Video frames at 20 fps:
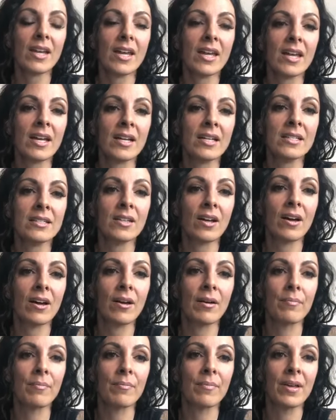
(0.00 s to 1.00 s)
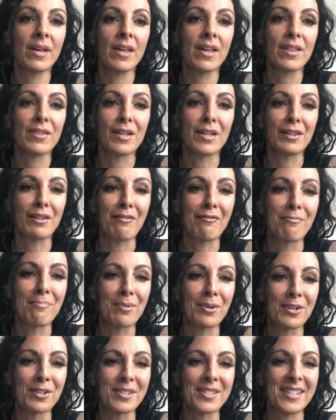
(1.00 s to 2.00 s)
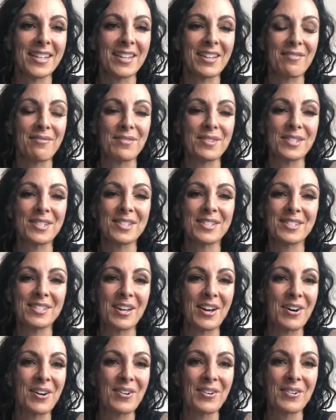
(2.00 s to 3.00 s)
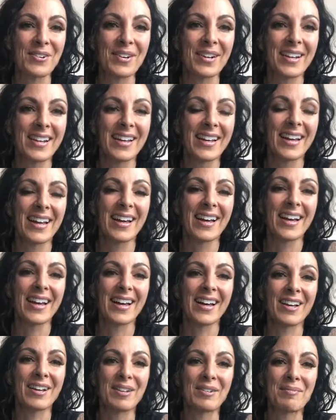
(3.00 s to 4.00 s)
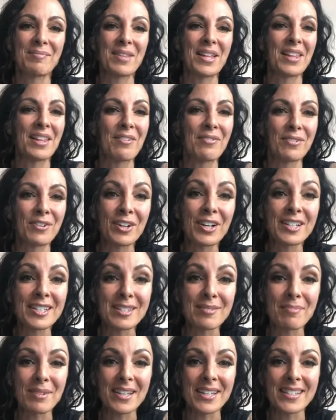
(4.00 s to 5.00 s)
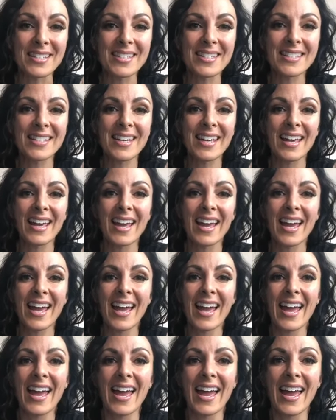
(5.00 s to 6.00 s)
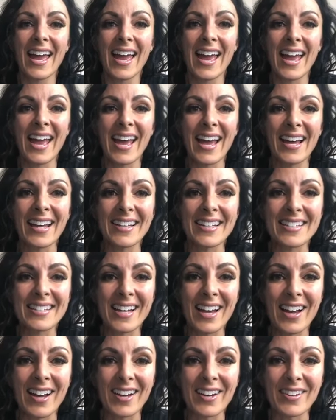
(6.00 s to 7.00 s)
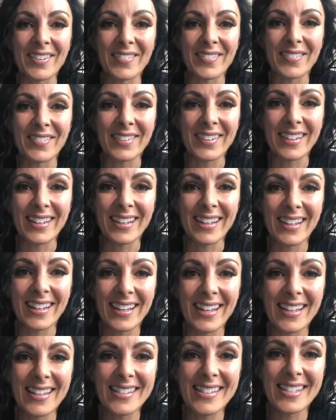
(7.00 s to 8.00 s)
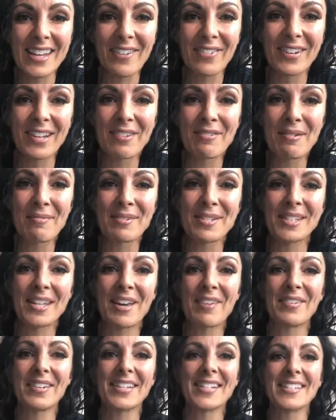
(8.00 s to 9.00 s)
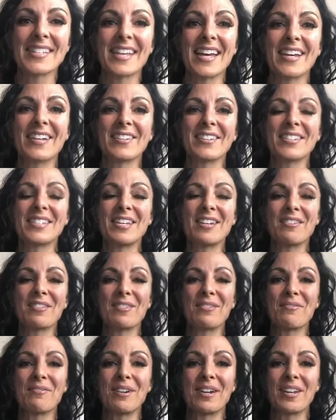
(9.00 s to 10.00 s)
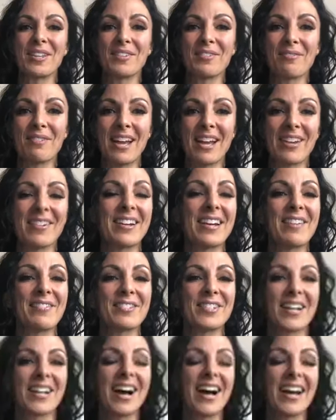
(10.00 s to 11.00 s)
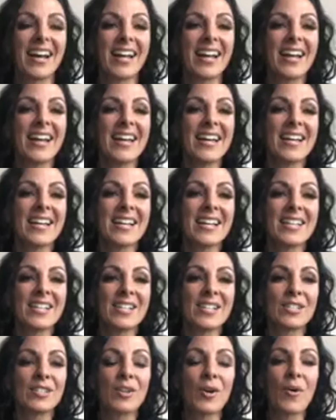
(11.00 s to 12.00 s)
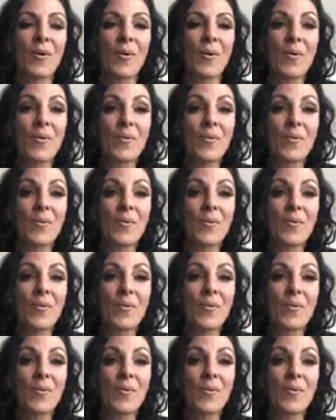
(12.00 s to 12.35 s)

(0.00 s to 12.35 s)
And they love birds, they love the snow, they love Christmas. And Stephanie remembers coming in a cycle and seeing the one on the right after I got it. So